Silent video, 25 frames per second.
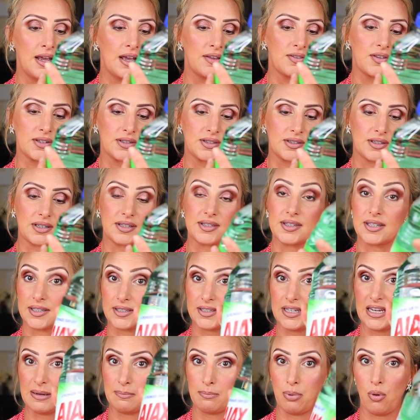This is a
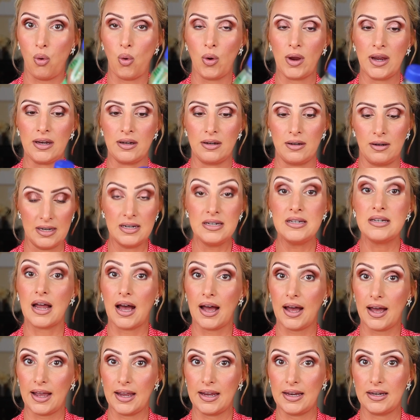
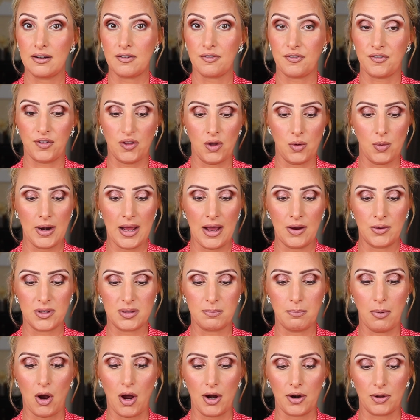16.9 fluid ounce
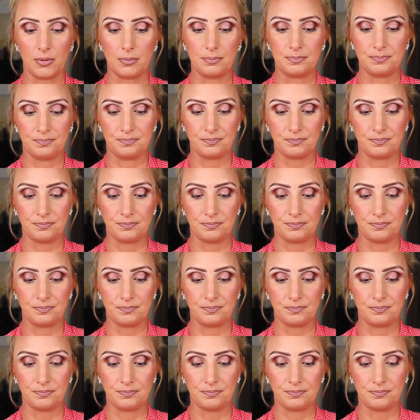bottle.